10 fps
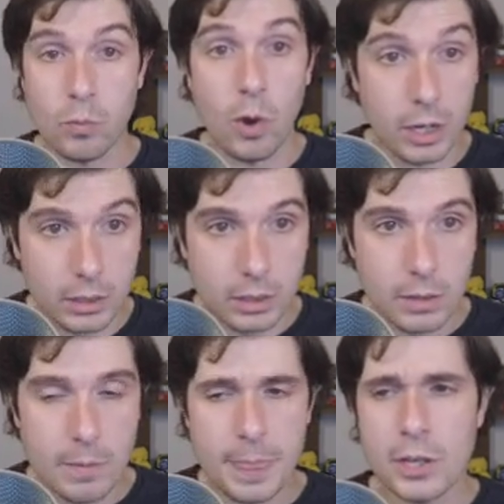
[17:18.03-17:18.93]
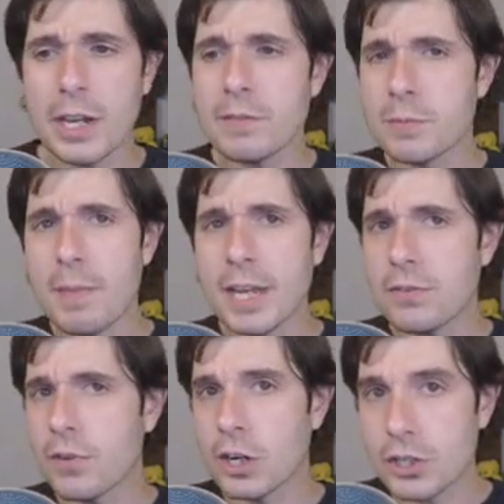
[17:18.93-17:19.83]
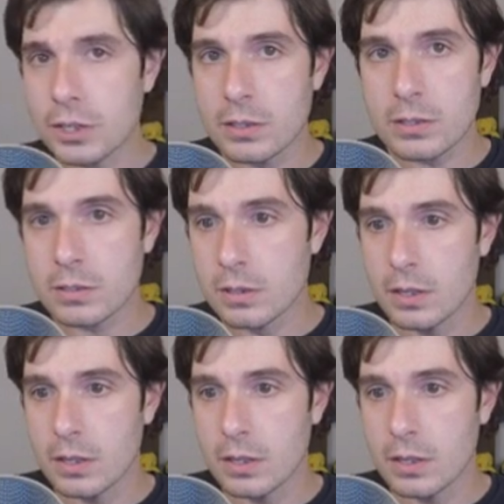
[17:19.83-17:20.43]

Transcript: one. You can have as many functions